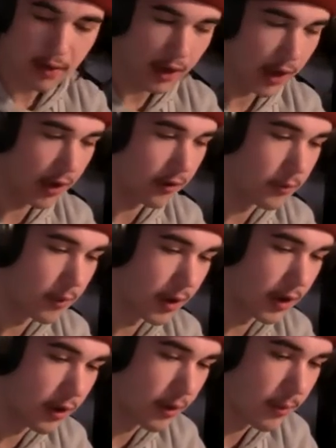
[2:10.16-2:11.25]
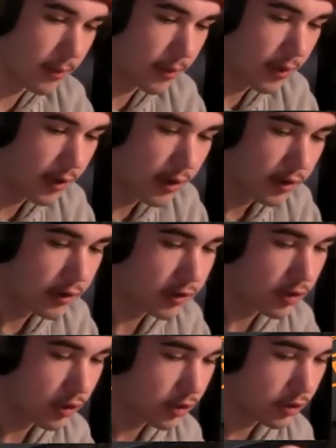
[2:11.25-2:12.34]
I have my, um, the
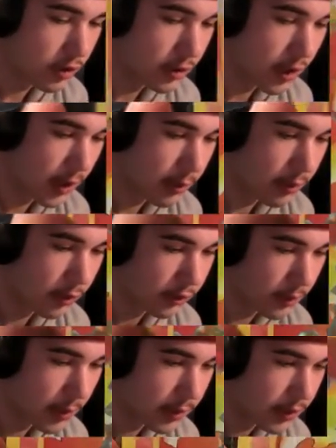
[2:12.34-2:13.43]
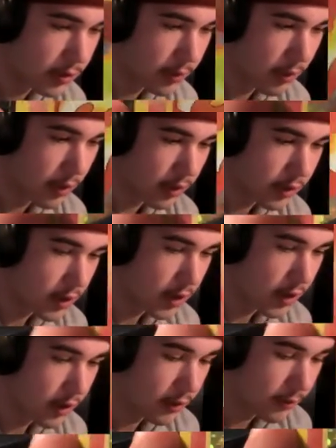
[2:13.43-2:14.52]
Charizard that I pulled from a booster box
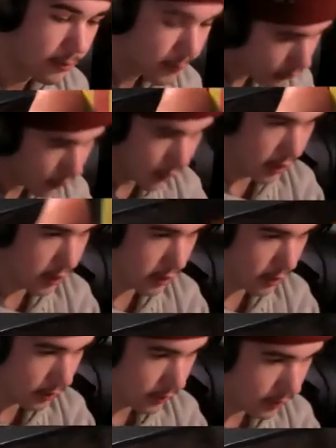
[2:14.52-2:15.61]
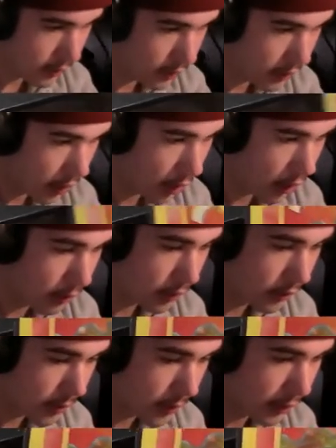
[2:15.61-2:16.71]
uh, four years ago the hollow one
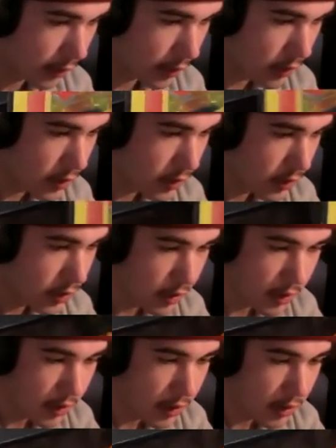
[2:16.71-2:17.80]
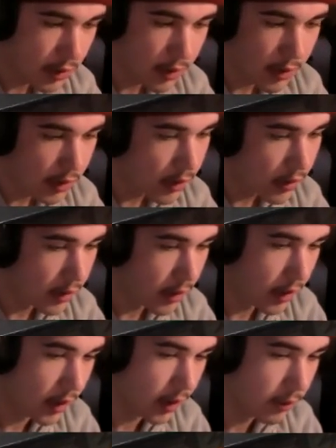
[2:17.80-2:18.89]
from Evolutions
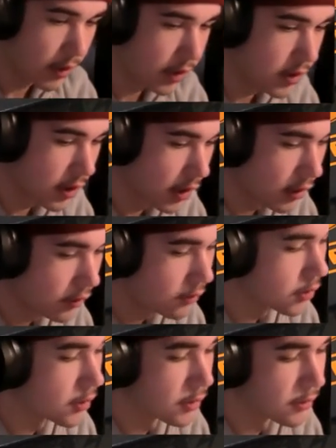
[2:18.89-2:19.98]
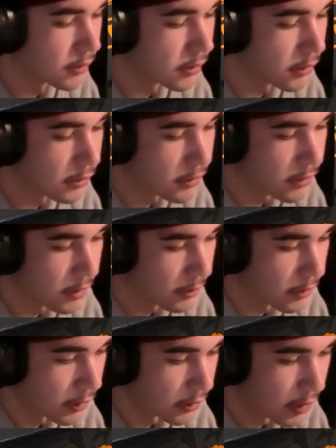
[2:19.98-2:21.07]
uh, at my side for some some
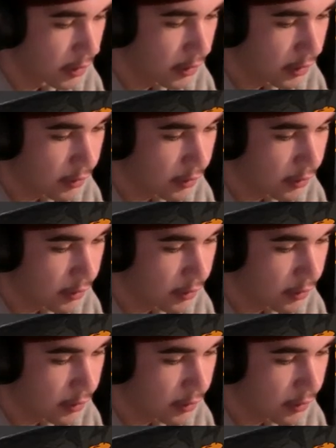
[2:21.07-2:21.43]
good luck.